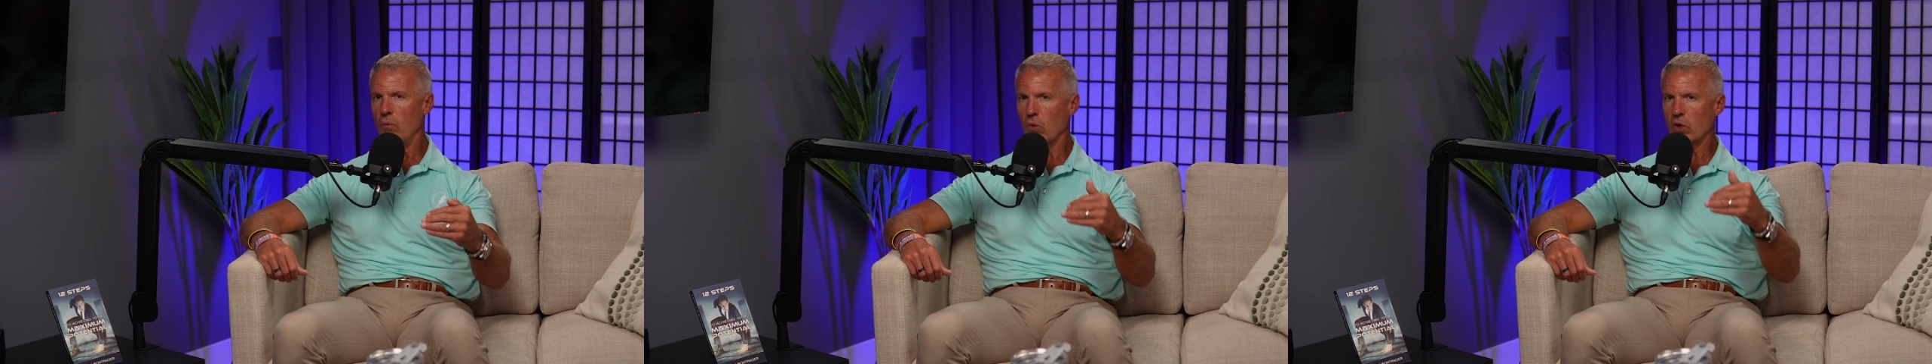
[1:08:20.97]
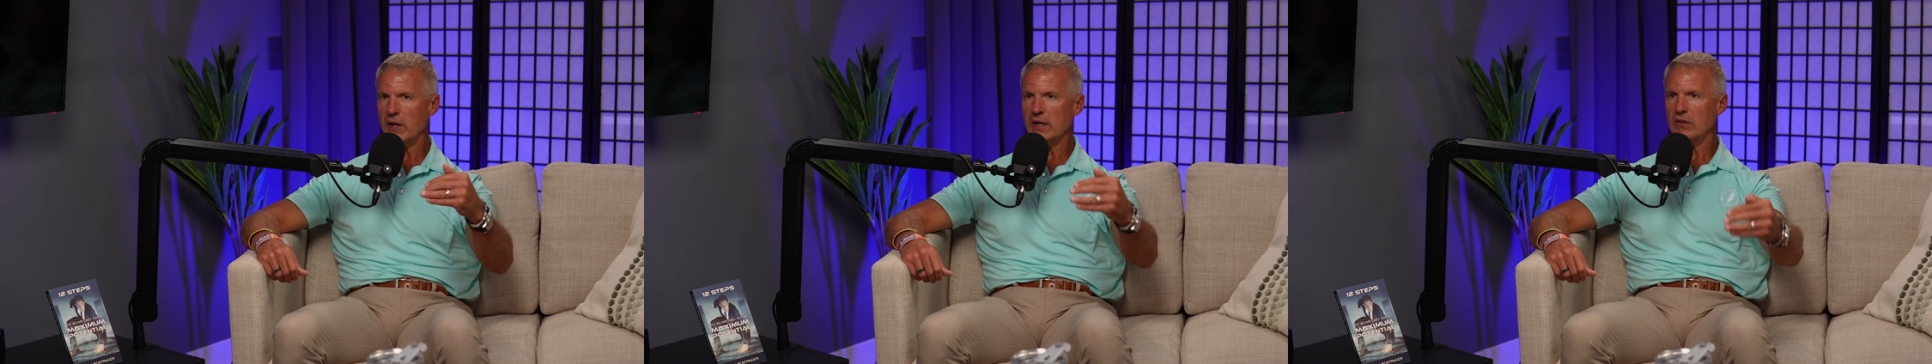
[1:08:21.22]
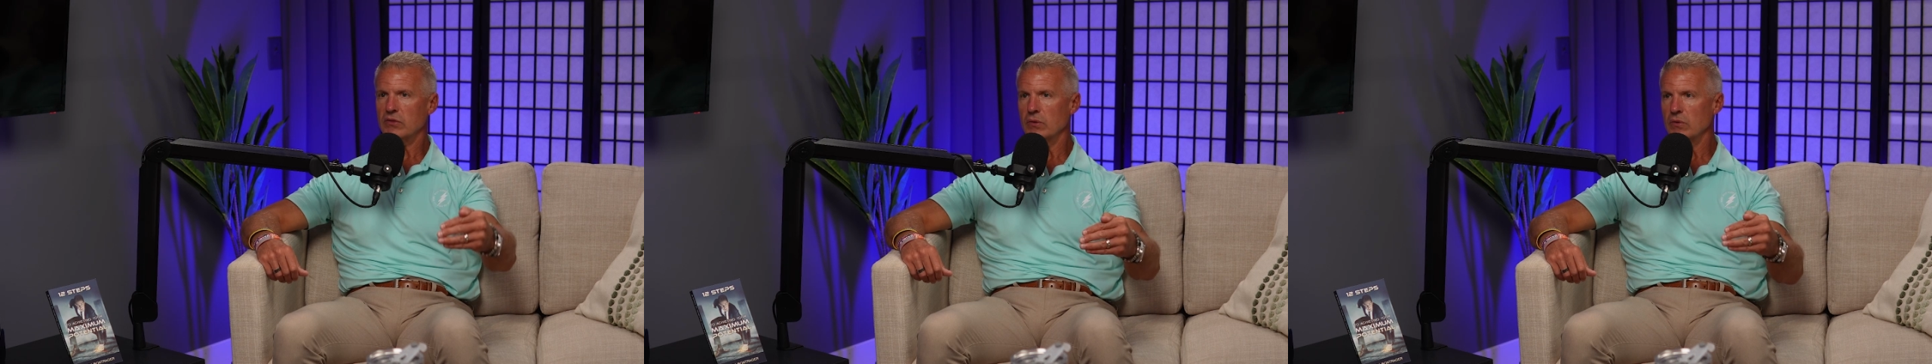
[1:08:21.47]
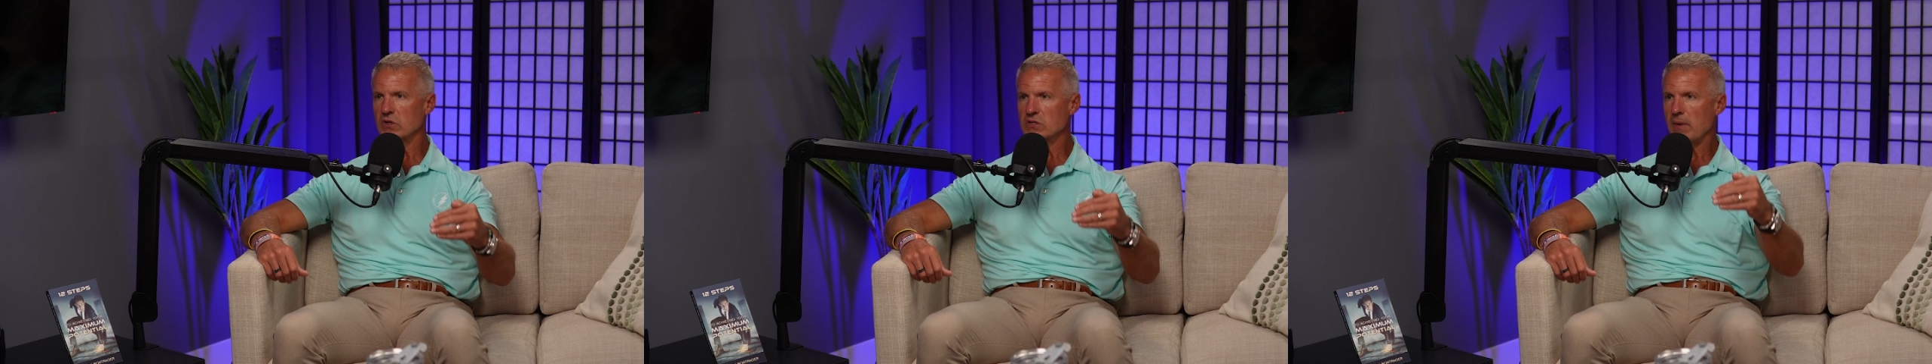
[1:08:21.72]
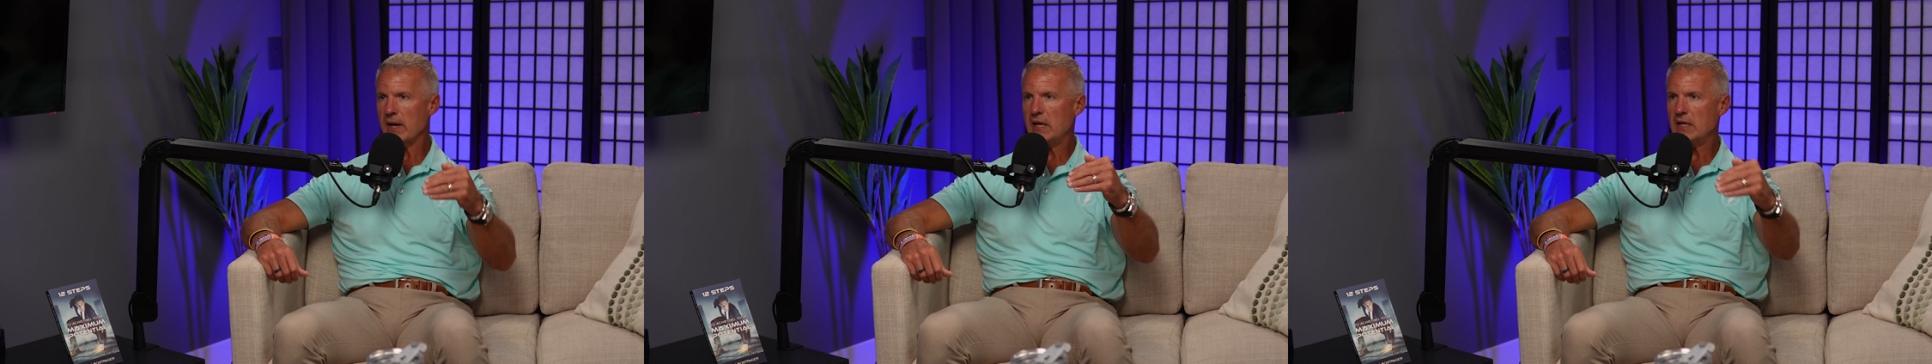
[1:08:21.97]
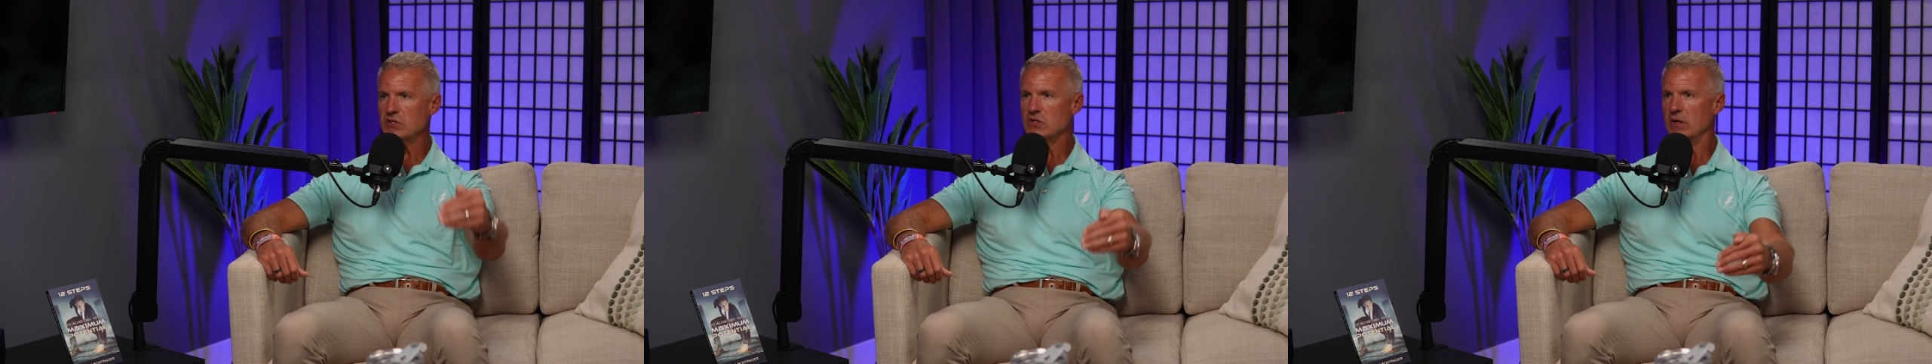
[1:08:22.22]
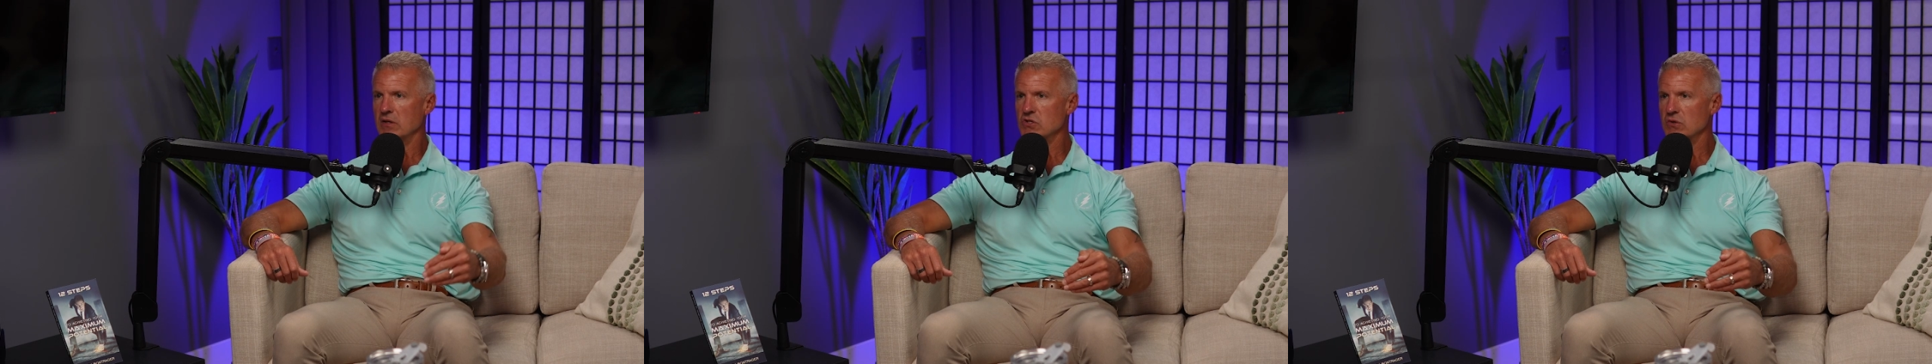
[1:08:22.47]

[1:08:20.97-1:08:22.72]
we're going to get through this, my kids going to